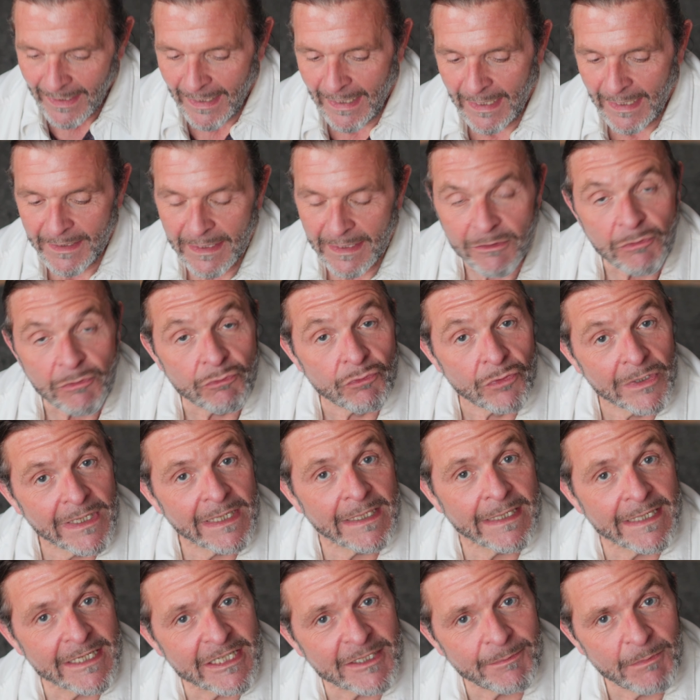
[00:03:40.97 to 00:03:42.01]
And it's
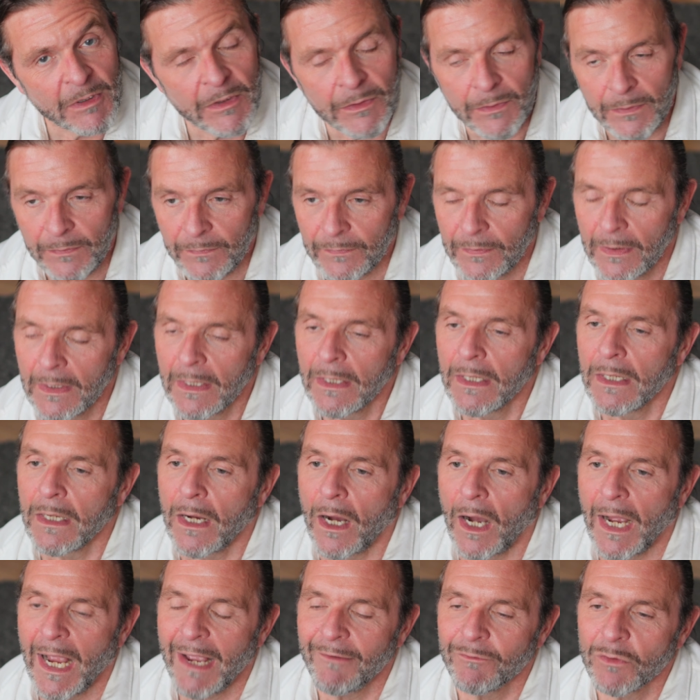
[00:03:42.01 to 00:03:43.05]
really smooth.
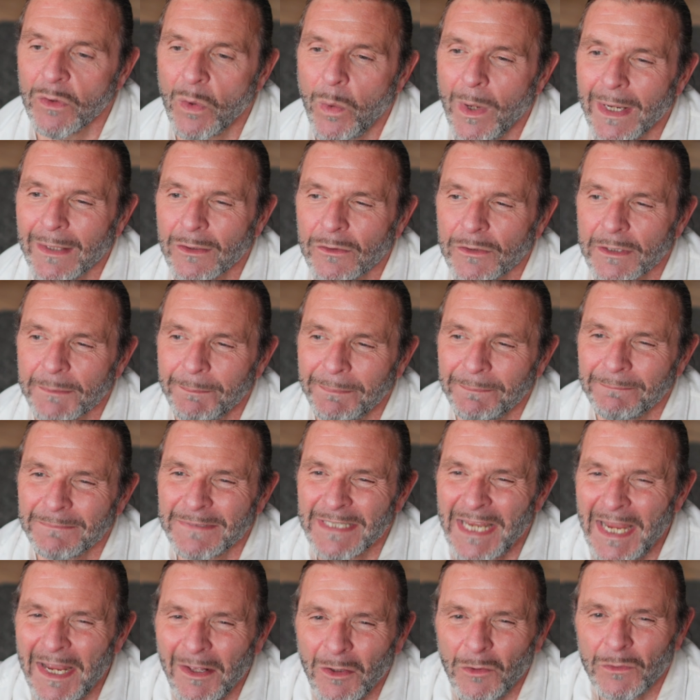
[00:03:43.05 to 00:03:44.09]
I haven't quite got the
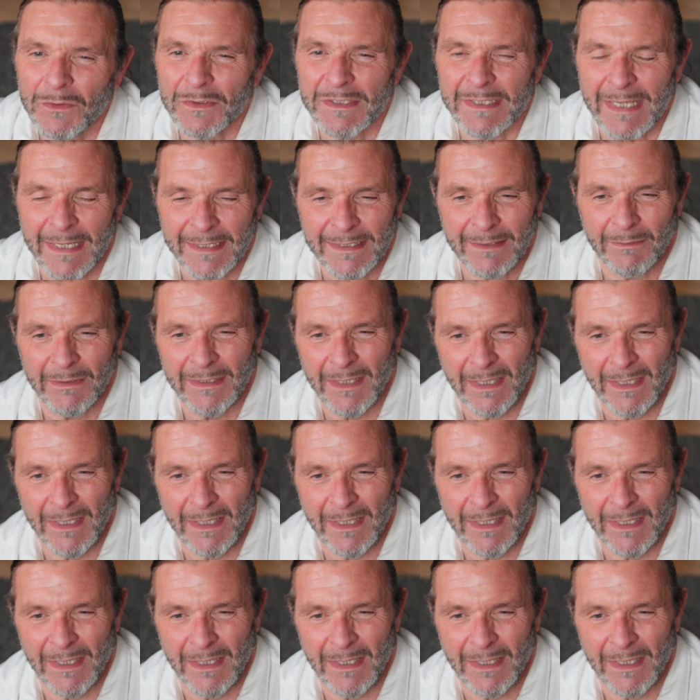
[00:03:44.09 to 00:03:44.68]
tilt set.